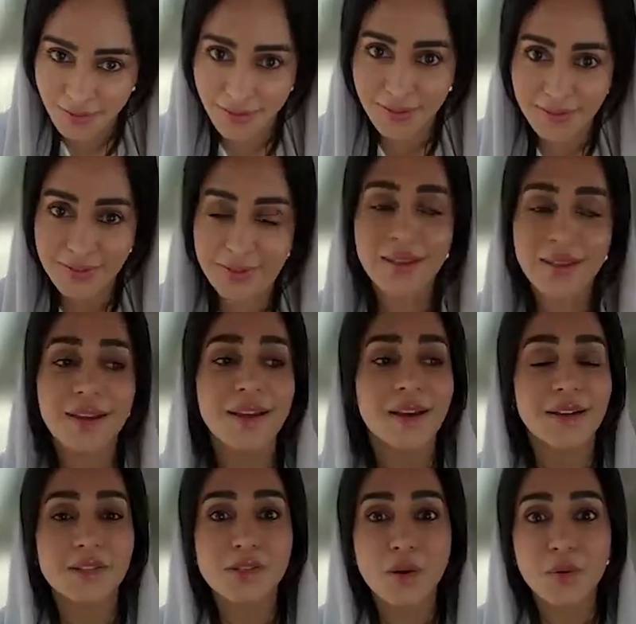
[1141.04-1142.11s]
to say that.
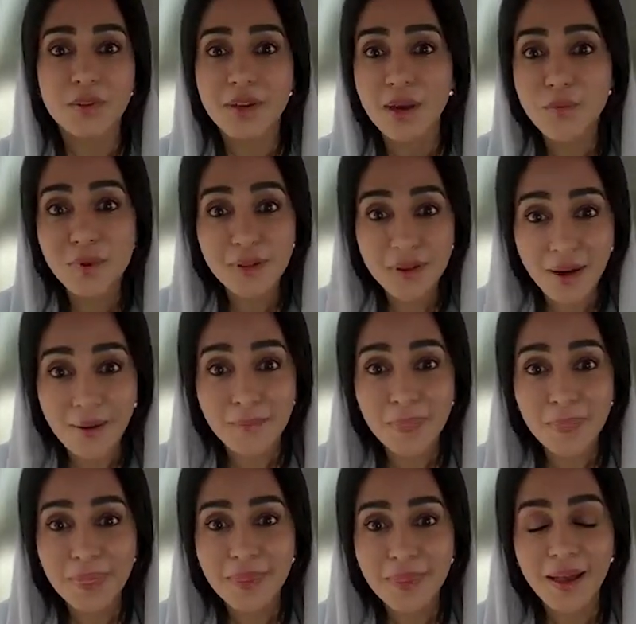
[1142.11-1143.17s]
So they will
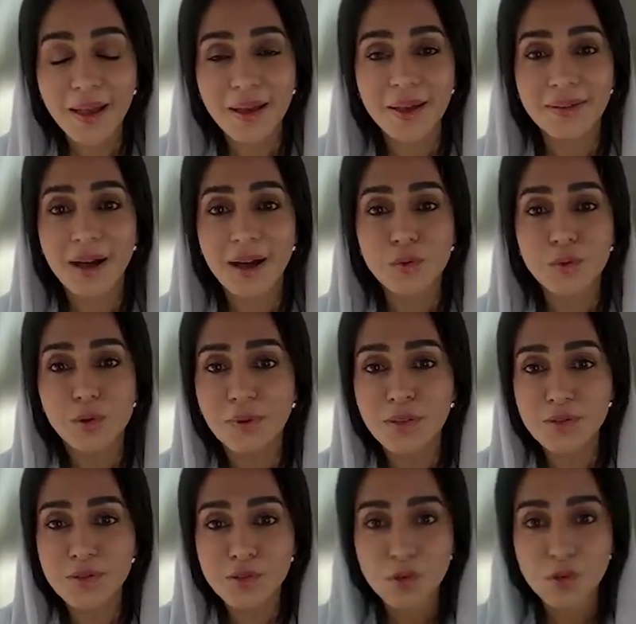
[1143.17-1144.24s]
come, and
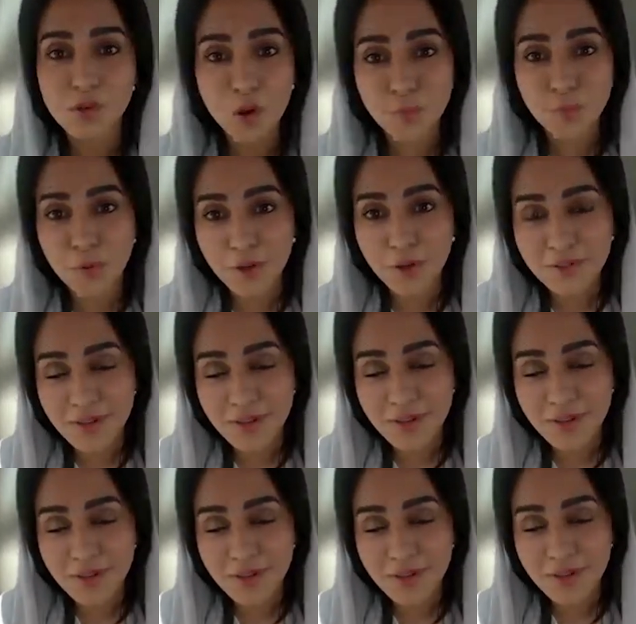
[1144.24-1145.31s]
I will be so
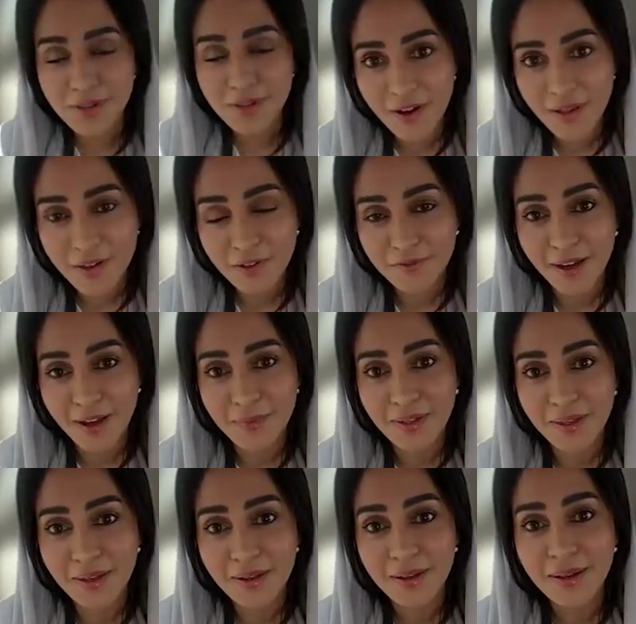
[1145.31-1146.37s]
protected in my father's
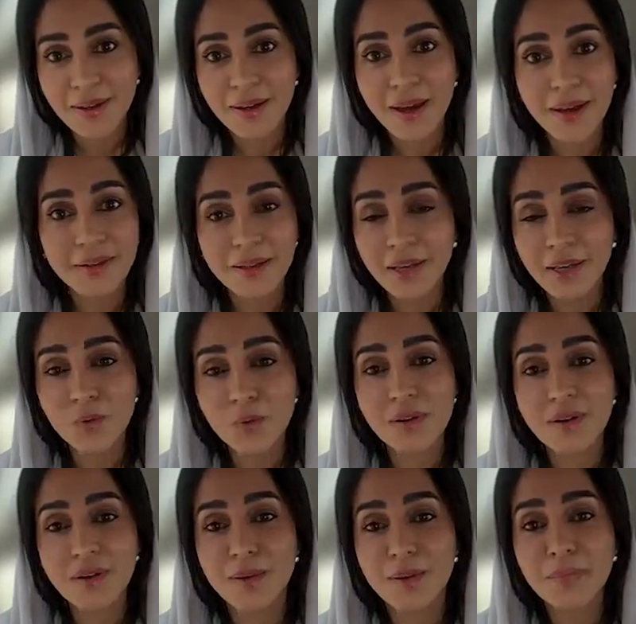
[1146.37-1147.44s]
family, and
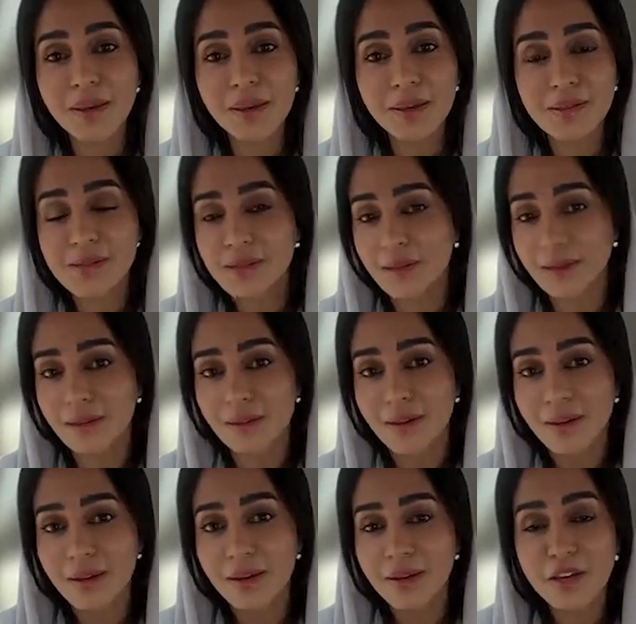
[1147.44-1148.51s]
he will come
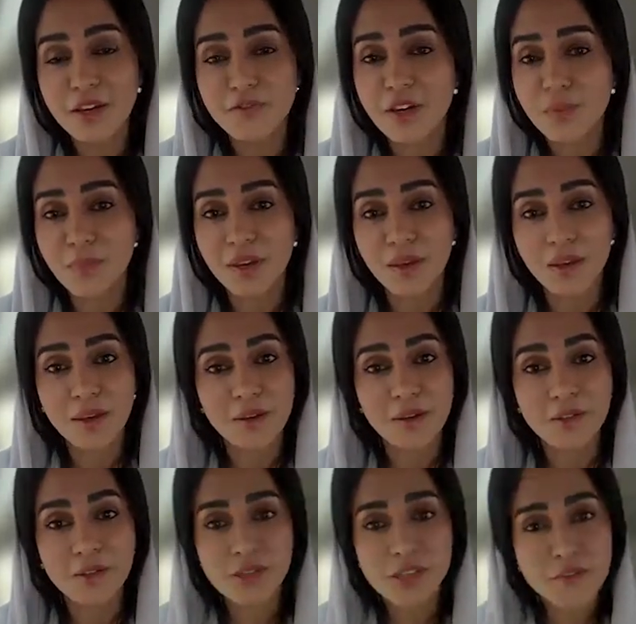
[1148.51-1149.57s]
easily, giving me
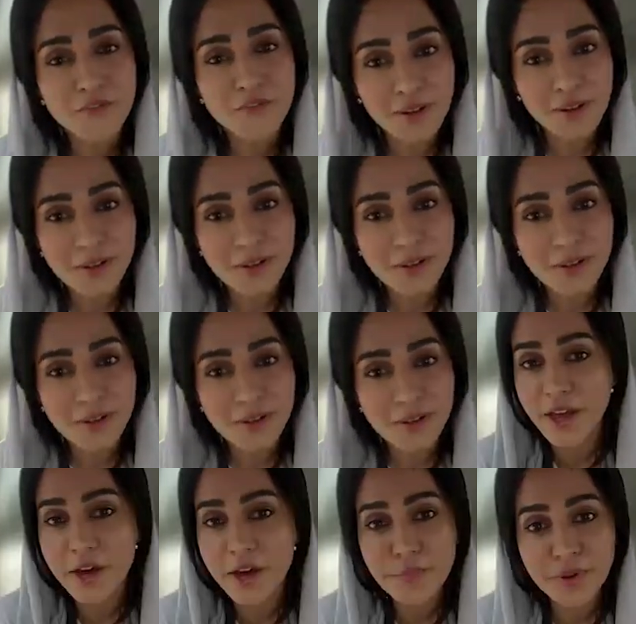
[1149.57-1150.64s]
either syphilis
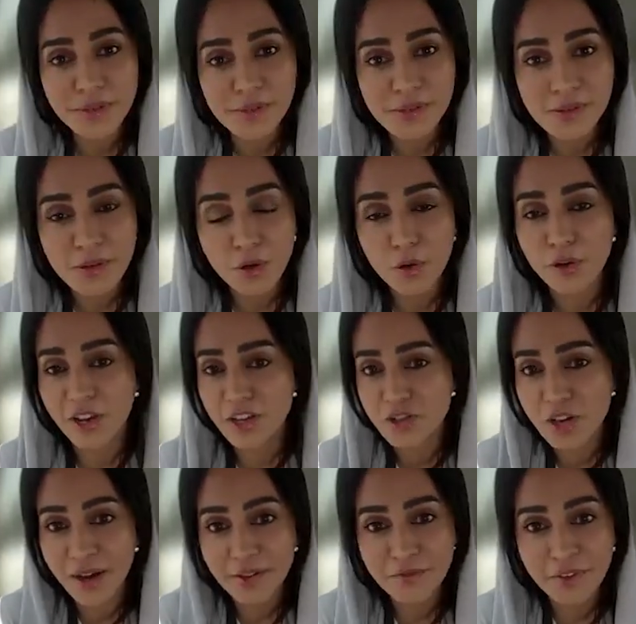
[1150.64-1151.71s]
or herpes
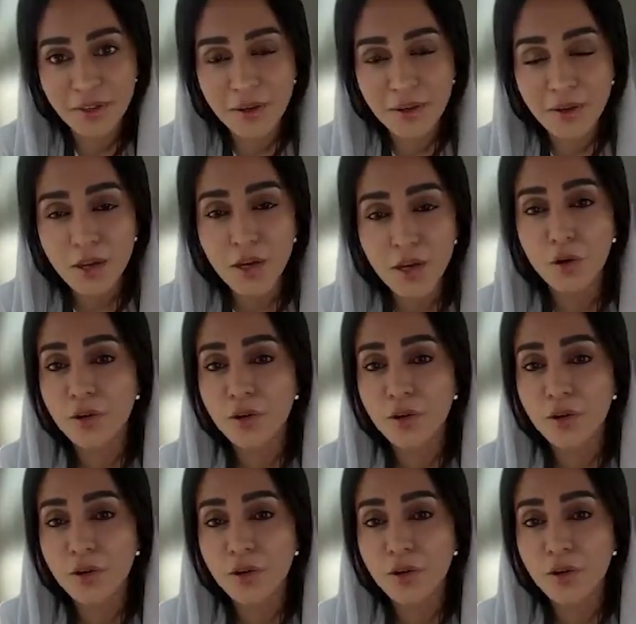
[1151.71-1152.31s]
or HIV